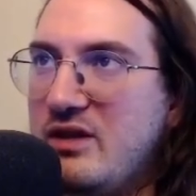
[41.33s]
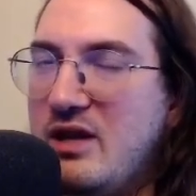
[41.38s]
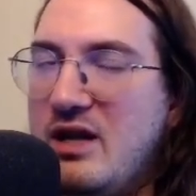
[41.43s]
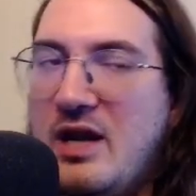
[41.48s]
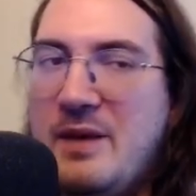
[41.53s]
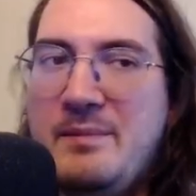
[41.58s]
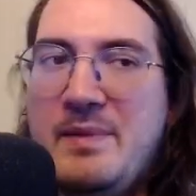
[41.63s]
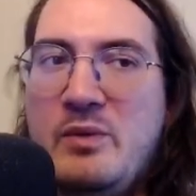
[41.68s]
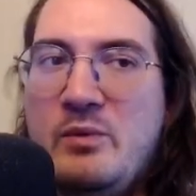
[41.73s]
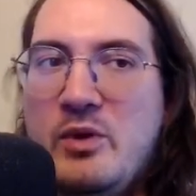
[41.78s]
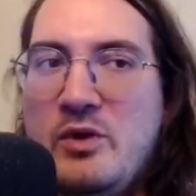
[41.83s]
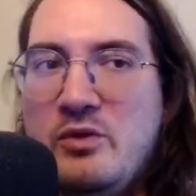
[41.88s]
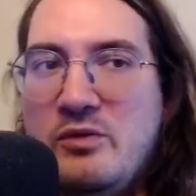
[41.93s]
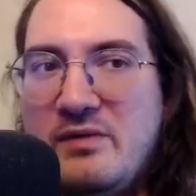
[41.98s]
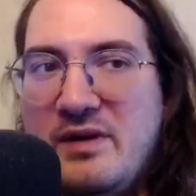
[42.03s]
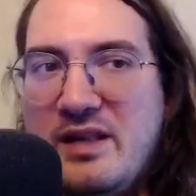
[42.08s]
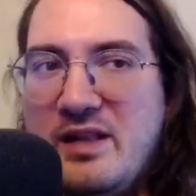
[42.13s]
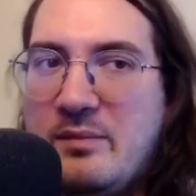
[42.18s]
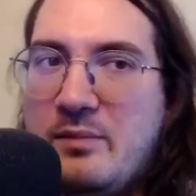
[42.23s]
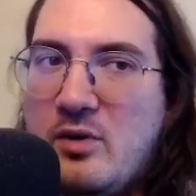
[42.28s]
I mean, when you
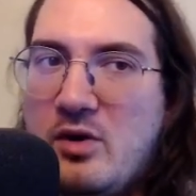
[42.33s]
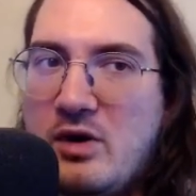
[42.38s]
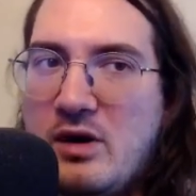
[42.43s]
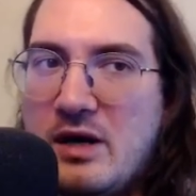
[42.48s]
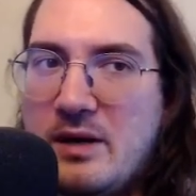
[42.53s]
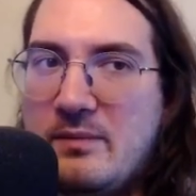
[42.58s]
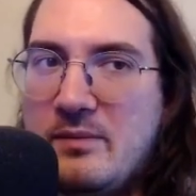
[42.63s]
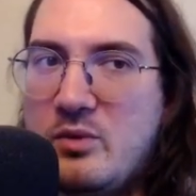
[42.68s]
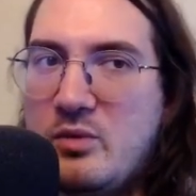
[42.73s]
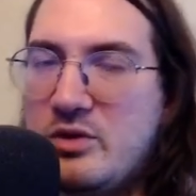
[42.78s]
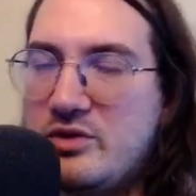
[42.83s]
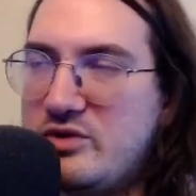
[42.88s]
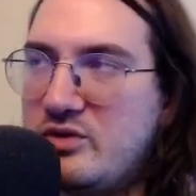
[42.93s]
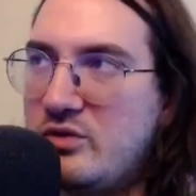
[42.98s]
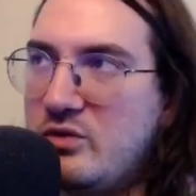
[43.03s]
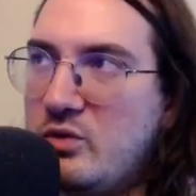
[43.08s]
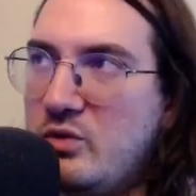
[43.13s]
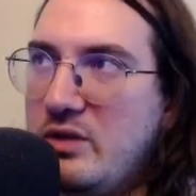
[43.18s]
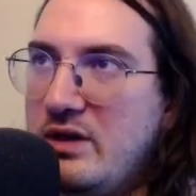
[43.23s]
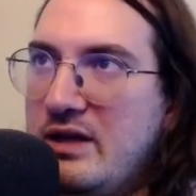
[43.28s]
write a program, what you're
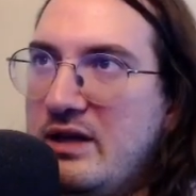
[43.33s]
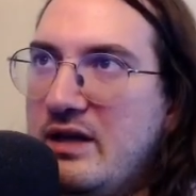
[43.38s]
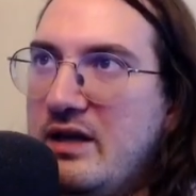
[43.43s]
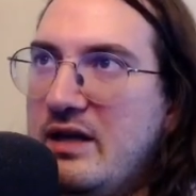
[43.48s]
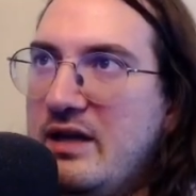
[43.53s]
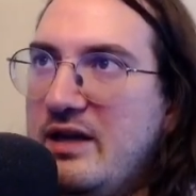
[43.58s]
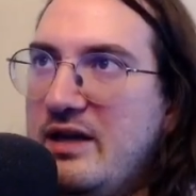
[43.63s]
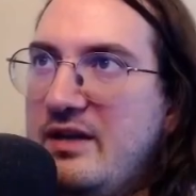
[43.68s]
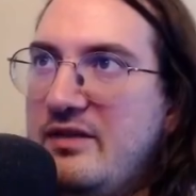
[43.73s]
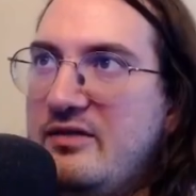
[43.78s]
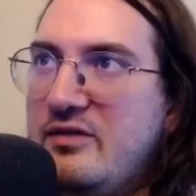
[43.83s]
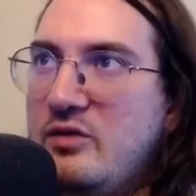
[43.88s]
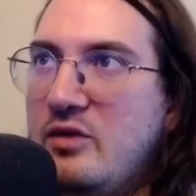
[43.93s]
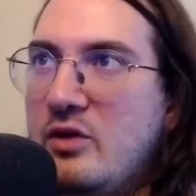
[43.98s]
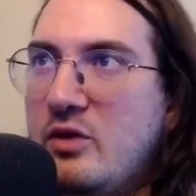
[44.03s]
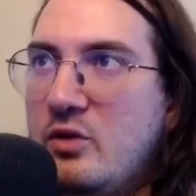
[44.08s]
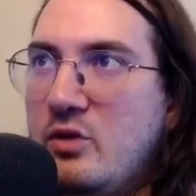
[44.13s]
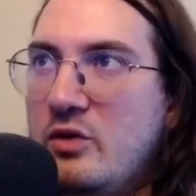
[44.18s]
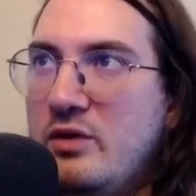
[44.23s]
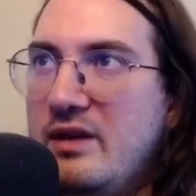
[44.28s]
doing is you're
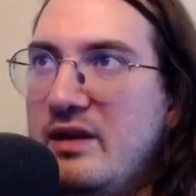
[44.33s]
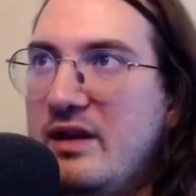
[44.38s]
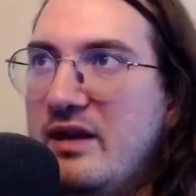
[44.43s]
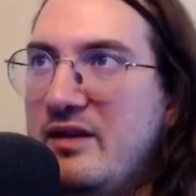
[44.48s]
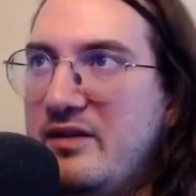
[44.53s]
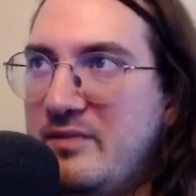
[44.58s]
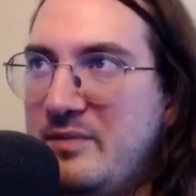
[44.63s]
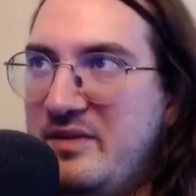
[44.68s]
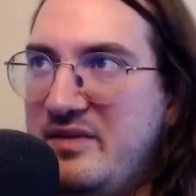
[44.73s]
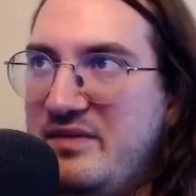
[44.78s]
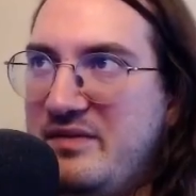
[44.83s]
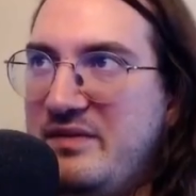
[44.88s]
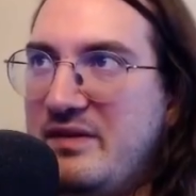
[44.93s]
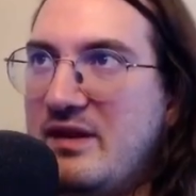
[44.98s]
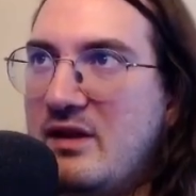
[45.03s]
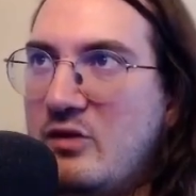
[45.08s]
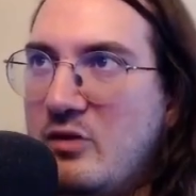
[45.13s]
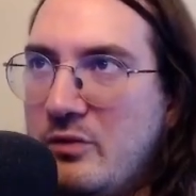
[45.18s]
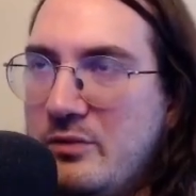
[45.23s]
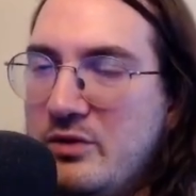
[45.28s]
encoding a
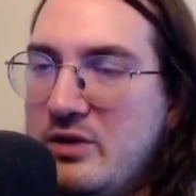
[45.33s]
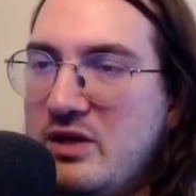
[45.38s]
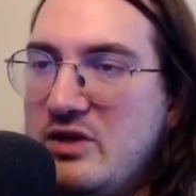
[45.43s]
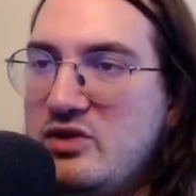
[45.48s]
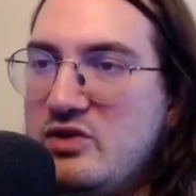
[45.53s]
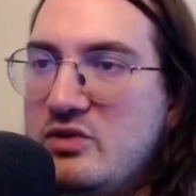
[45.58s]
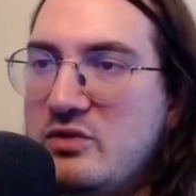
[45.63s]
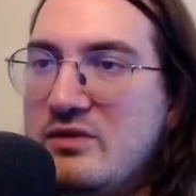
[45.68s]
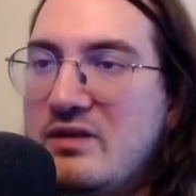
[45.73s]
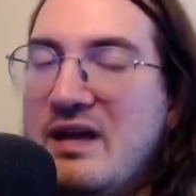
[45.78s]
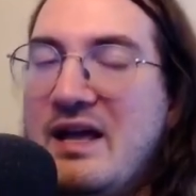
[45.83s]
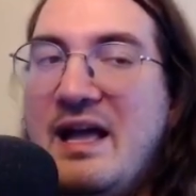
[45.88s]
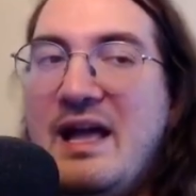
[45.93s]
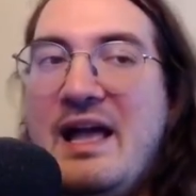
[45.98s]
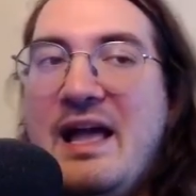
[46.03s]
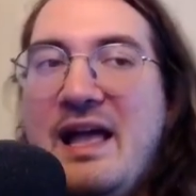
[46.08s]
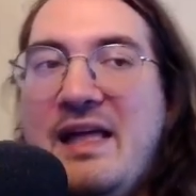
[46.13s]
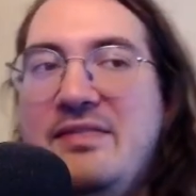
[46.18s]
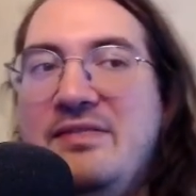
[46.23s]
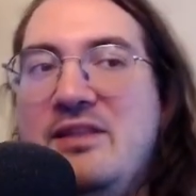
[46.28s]
specific computation,
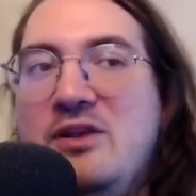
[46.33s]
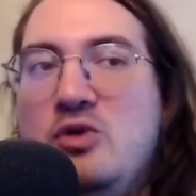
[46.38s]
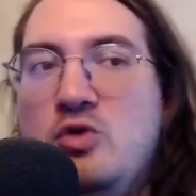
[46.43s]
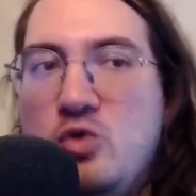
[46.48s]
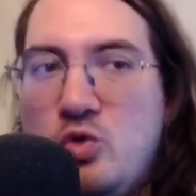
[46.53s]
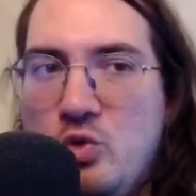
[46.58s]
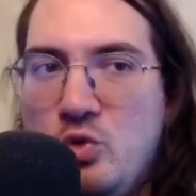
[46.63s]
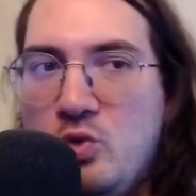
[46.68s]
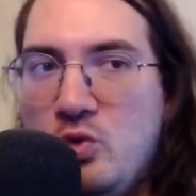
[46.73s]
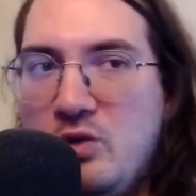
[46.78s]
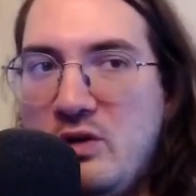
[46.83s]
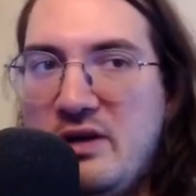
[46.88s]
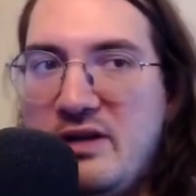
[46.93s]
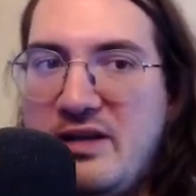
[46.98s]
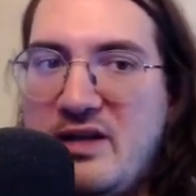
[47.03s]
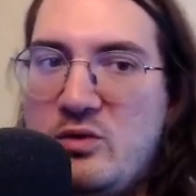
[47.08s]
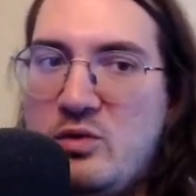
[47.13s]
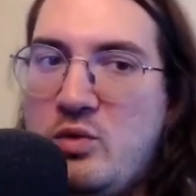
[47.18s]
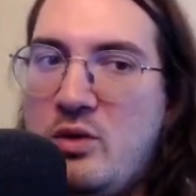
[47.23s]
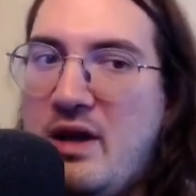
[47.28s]
and the tool
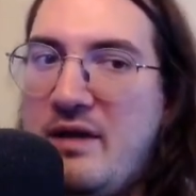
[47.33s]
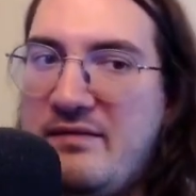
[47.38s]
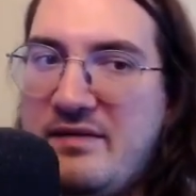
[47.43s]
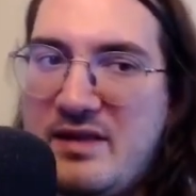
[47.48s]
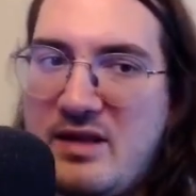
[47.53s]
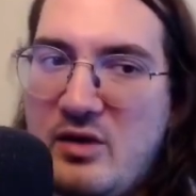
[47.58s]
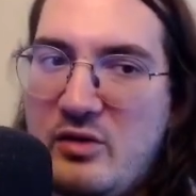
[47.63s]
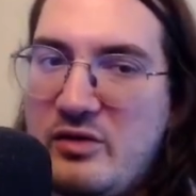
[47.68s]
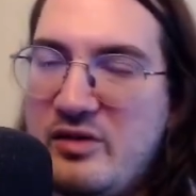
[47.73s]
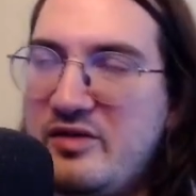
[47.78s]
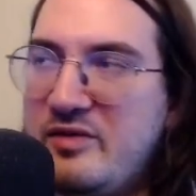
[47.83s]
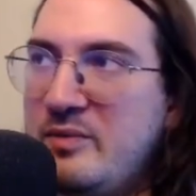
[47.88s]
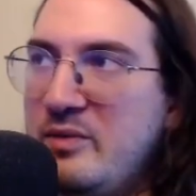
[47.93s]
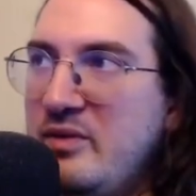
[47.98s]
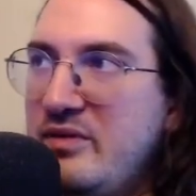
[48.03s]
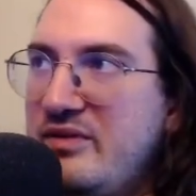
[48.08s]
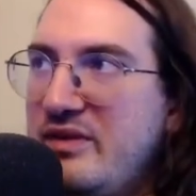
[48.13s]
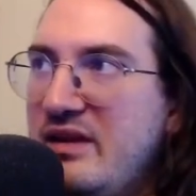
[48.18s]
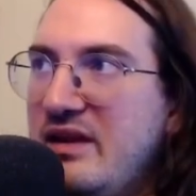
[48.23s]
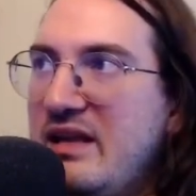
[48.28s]
that we have at our
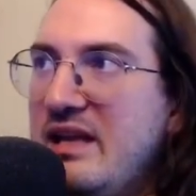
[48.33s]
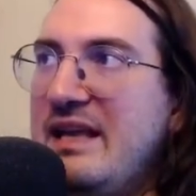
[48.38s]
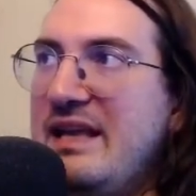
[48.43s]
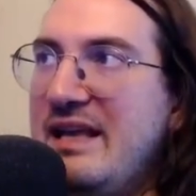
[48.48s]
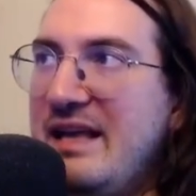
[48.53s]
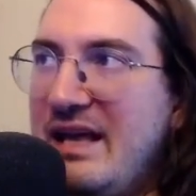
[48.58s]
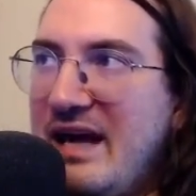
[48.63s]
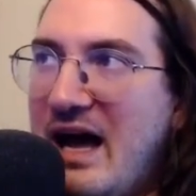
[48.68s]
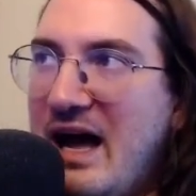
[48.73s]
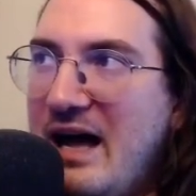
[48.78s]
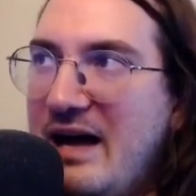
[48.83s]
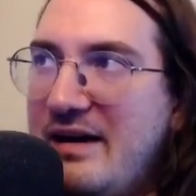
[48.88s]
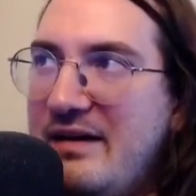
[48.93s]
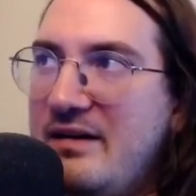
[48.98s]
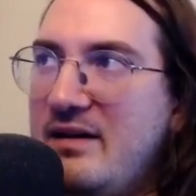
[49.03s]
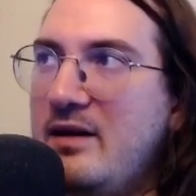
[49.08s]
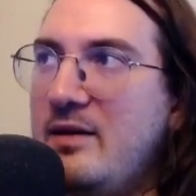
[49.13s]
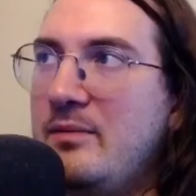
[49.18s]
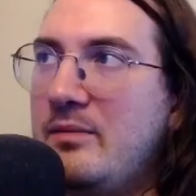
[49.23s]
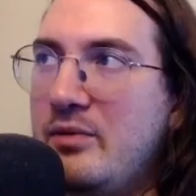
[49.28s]
disposal
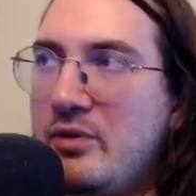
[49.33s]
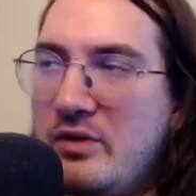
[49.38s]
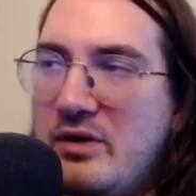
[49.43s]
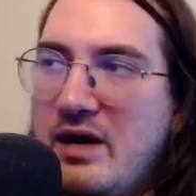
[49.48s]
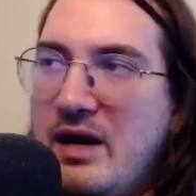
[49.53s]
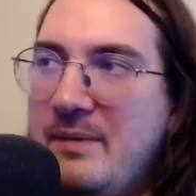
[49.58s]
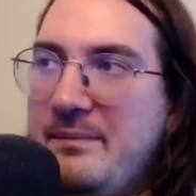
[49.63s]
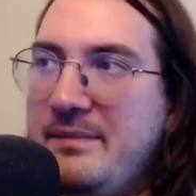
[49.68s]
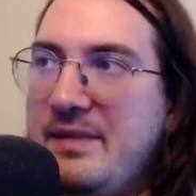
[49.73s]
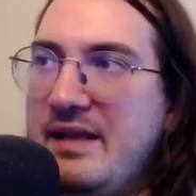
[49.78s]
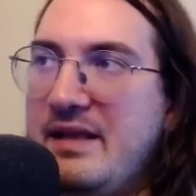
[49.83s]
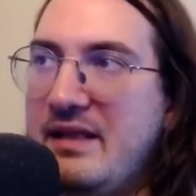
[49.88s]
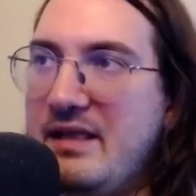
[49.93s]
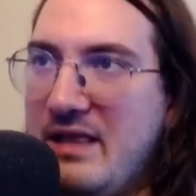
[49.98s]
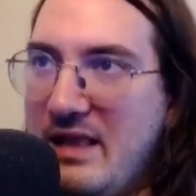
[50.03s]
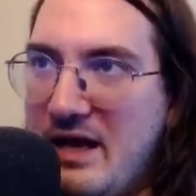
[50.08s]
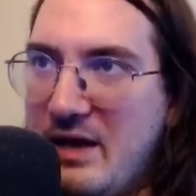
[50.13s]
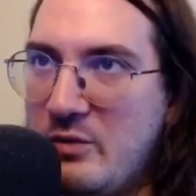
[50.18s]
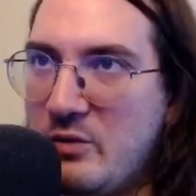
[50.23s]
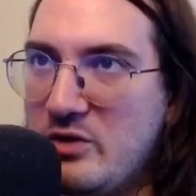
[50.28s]
are programming
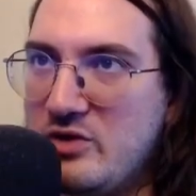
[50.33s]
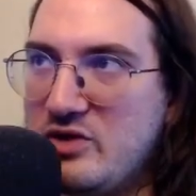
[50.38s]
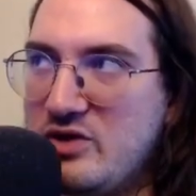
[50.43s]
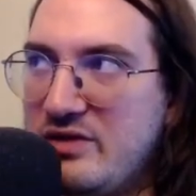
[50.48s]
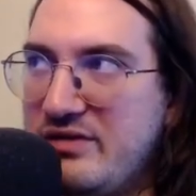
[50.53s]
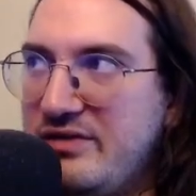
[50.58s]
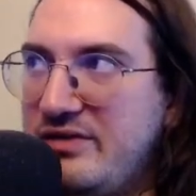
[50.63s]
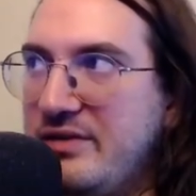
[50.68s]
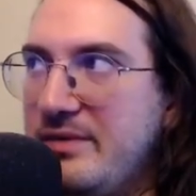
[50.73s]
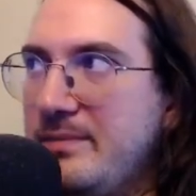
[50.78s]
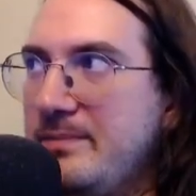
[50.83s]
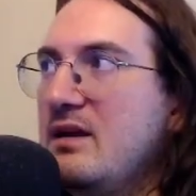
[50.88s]
languages.